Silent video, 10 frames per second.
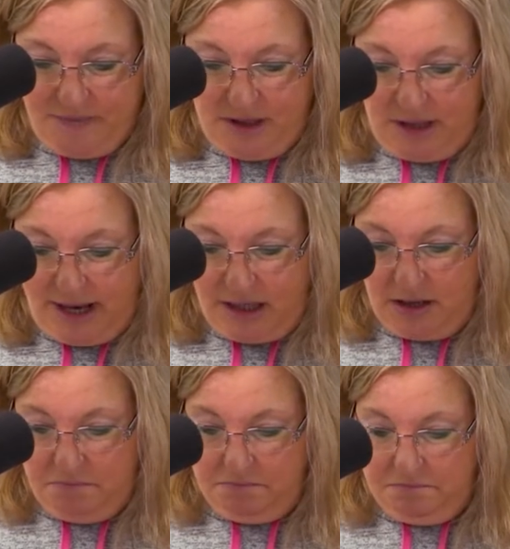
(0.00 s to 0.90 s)
like
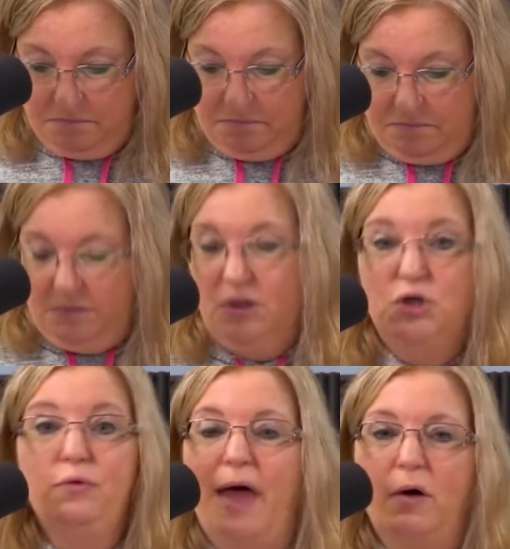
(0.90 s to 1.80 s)

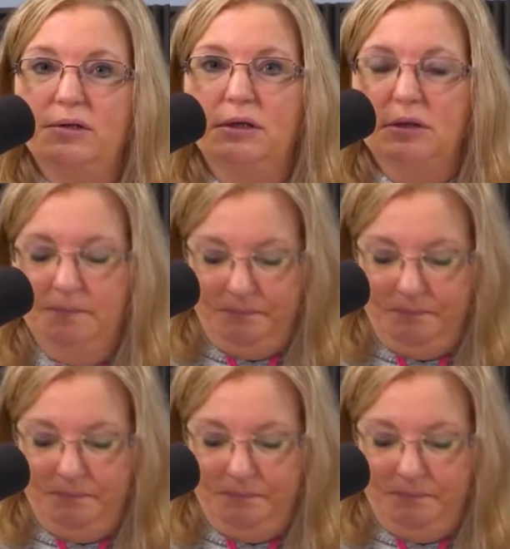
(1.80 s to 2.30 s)
2,000.